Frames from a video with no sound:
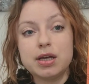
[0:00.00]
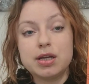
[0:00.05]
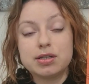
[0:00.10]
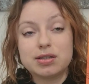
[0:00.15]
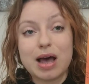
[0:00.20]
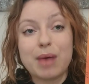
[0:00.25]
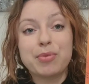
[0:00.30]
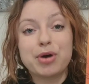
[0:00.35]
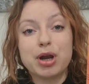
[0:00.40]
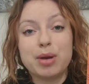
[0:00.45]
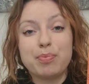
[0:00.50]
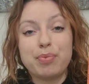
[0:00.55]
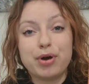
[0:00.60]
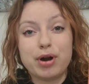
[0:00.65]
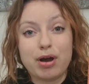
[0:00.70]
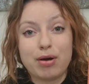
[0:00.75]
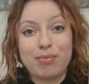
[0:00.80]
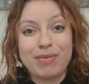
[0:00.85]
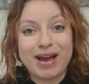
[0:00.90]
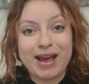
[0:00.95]
So I'm gonna
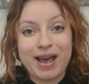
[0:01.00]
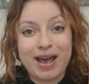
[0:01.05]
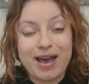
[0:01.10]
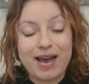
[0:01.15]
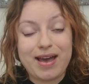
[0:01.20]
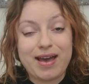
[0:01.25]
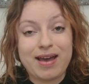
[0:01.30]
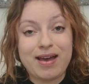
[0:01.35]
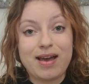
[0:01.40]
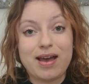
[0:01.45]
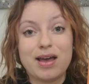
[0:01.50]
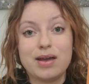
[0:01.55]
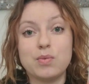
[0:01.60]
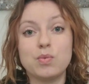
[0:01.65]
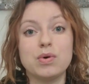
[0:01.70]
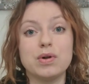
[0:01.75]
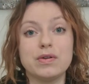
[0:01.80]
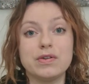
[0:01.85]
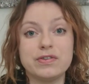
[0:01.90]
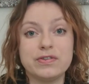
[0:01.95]
put it on my hair
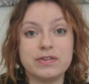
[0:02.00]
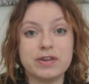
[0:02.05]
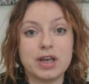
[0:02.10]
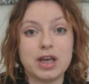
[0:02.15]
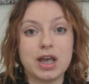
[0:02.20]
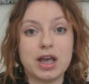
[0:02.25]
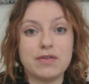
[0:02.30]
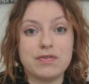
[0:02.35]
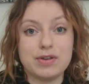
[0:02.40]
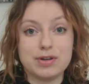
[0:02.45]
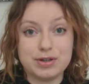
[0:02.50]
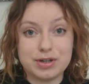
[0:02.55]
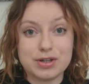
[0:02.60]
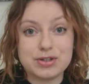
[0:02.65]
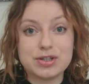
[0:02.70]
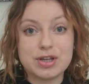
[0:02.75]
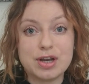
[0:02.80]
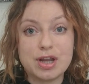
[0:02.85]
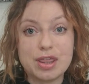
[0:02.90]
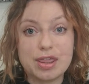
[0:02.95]
and we'll see if it
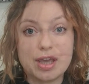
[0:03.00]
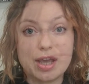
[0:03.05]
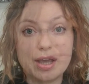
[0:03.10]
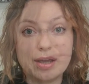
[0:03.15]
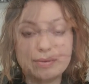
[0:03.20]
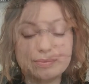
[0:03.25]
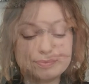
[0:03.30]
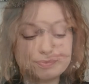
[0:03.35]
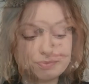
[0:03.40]
does anything.